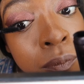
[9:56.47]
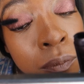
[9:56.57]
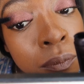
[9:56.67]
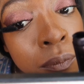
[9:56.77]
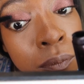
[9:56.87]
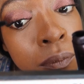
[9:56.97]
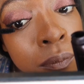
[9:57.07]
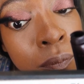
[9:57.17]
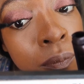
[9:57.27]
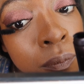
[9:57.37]

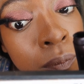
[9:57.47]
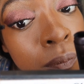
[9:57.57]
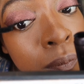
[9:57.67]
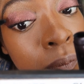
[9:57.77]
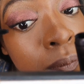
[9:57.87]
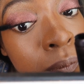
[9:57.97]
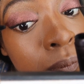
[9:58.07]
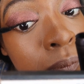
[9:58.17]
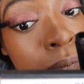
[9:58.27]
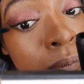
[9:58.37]

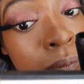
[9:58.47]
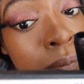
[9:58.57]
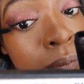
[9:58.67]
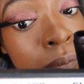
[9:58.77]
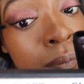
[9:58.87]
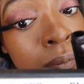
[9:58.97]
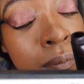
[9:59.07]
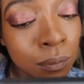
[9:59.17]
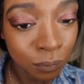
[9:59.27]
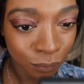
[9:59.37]

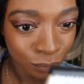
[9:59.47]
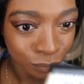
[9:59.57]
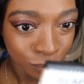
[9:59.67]
Nothing is said.